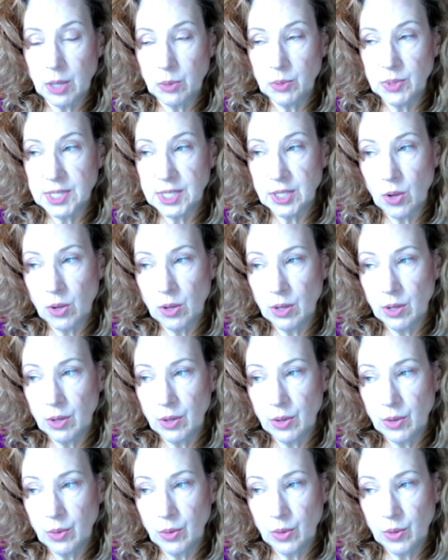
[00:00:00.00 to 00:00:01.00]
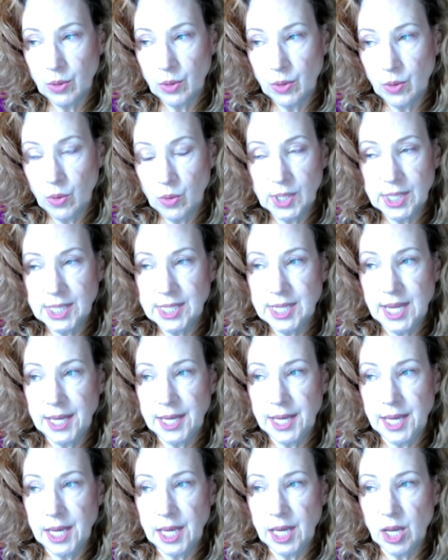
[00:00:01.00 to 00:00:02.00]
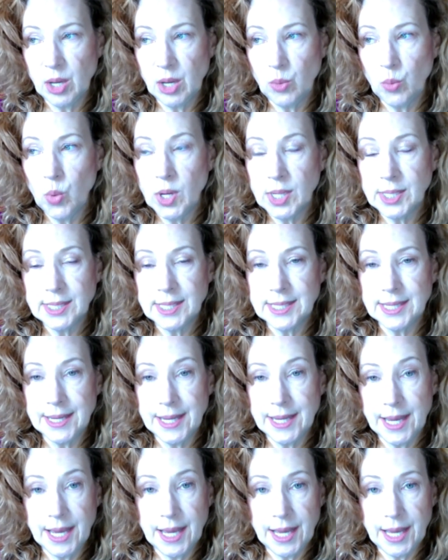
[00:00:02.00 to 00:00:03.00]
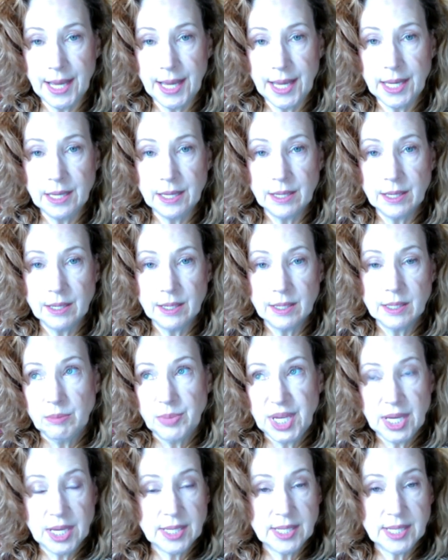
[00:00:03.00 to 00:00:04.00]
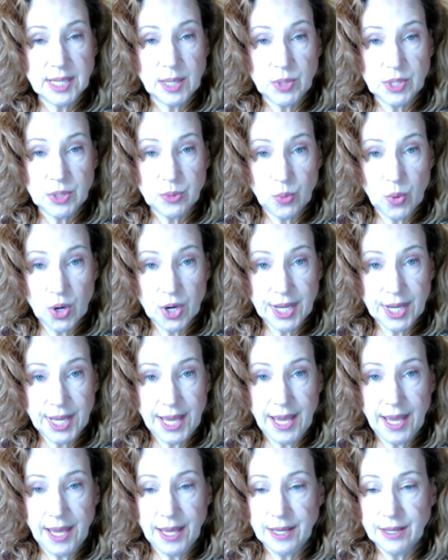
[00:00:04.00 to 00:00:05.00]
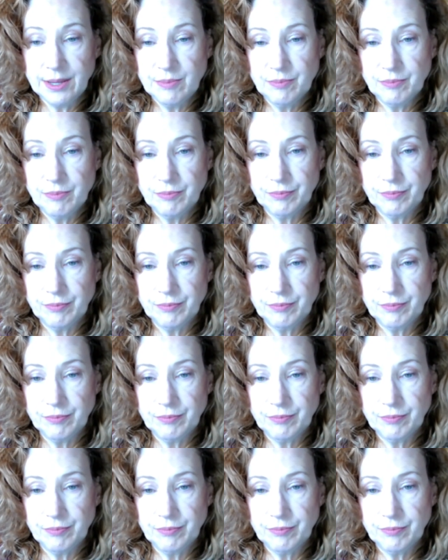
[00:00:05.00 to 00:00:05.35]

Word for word: I was only taking it once a day because I was working